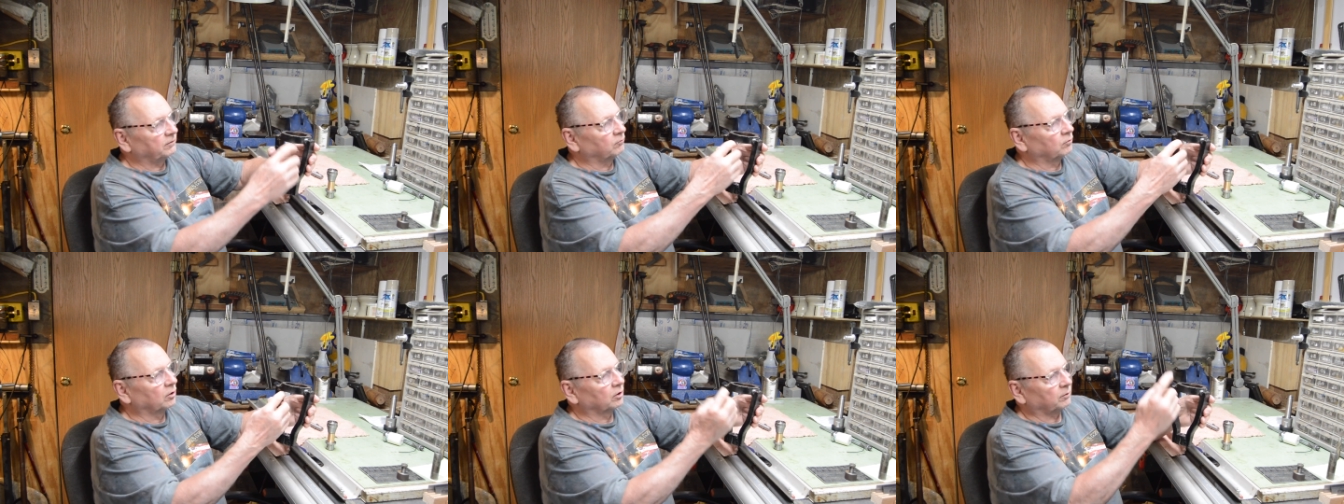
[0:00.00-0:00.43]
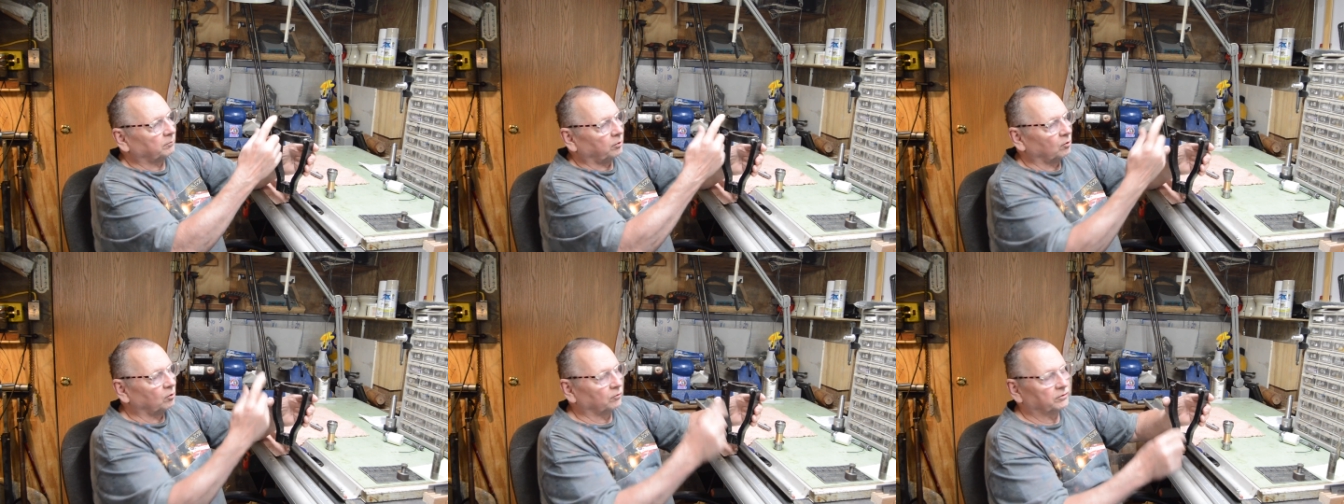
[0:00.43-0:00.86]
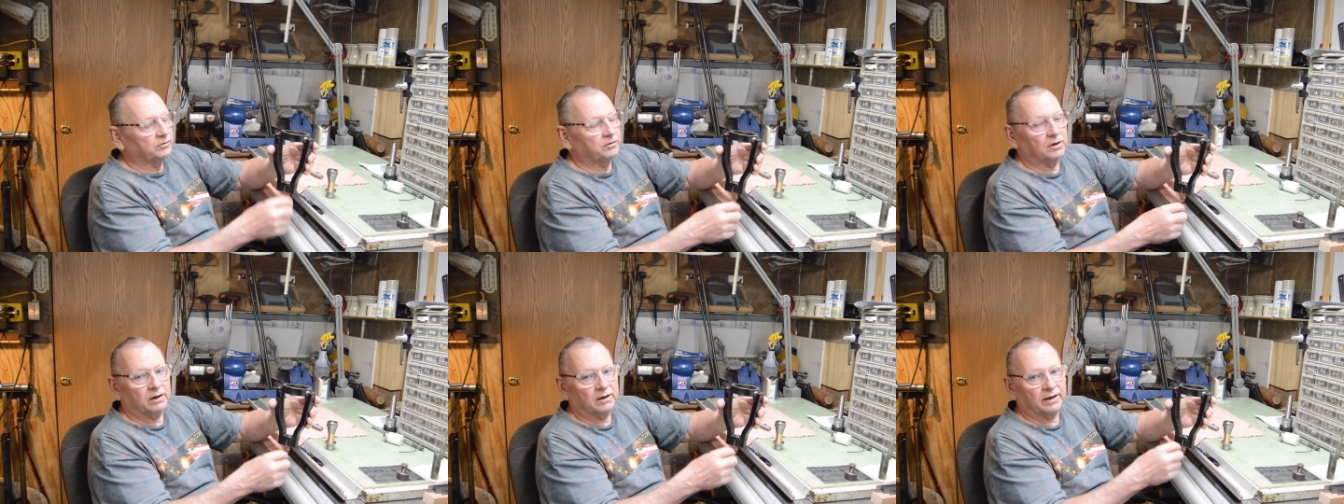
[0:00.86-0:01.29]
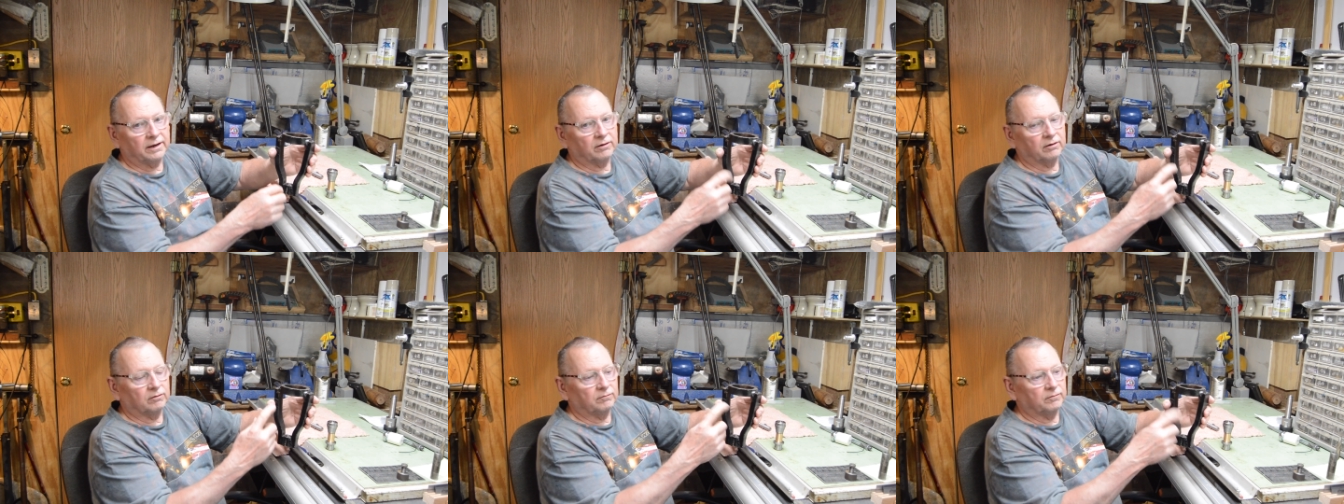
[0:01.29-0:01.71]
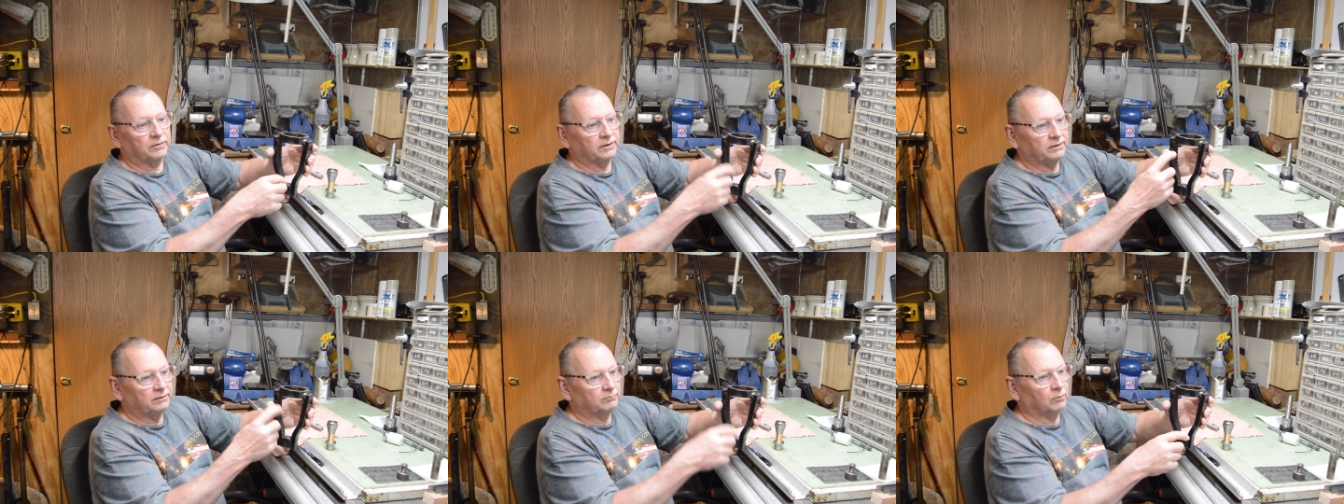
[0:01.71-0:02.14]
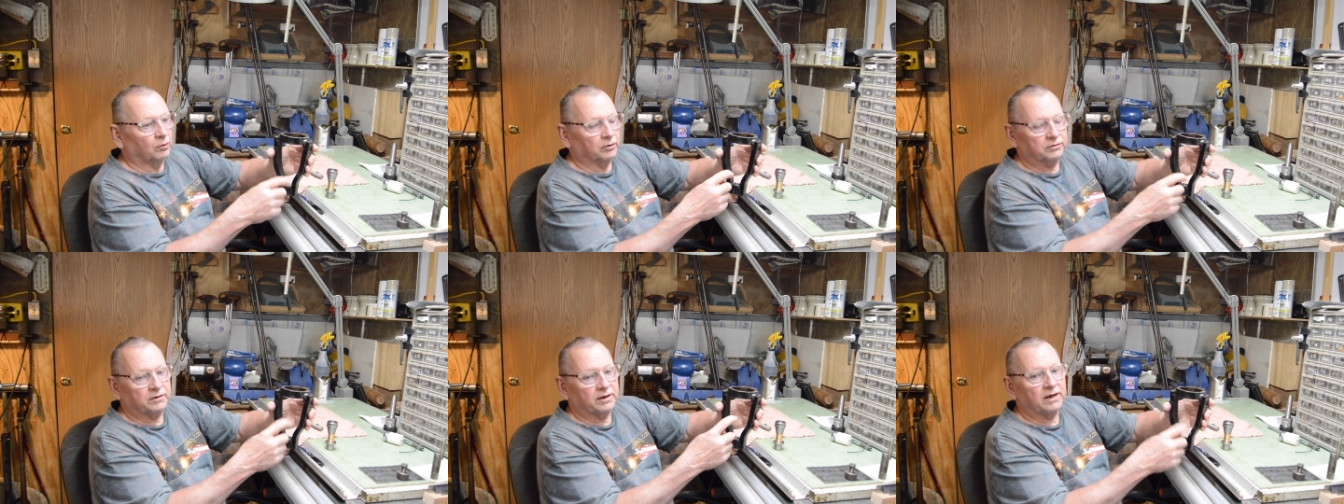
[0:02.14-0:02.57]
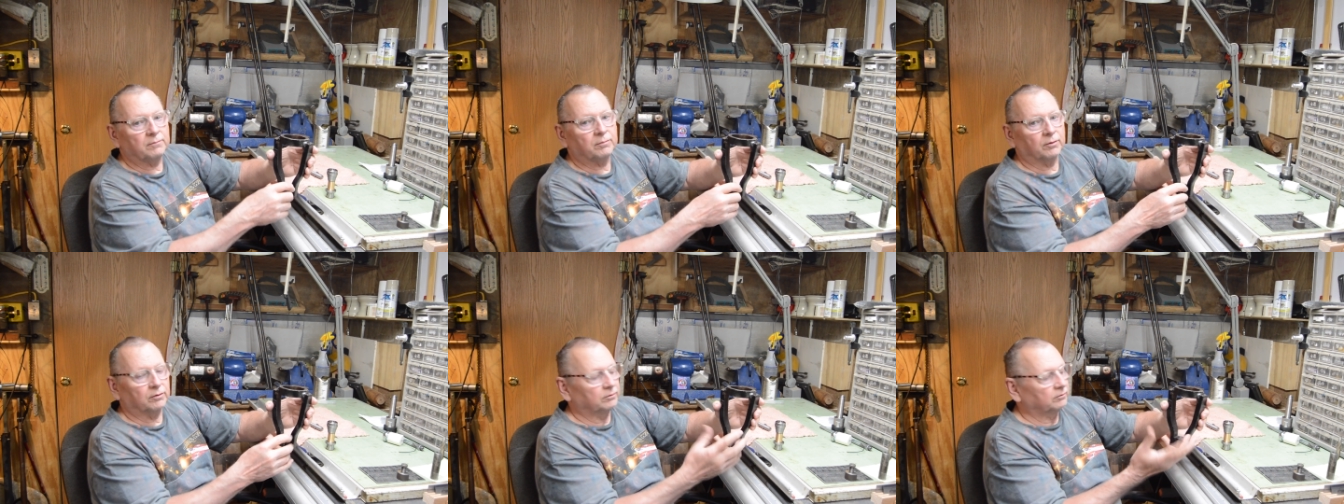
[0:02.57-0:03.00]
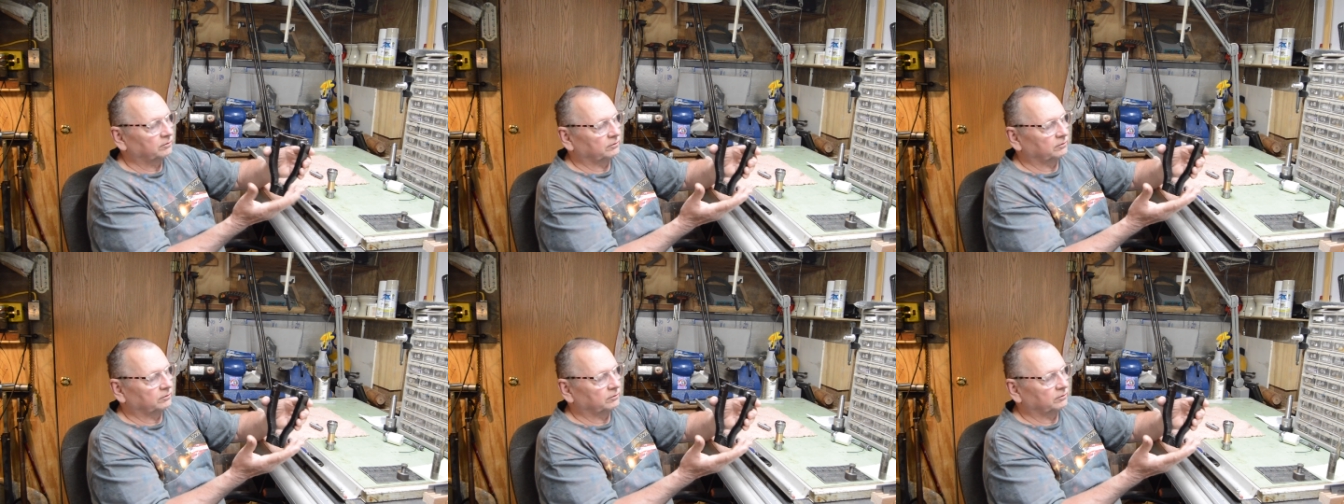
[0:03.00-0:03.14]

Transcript: it were to pull the chuck out of the Morse taper,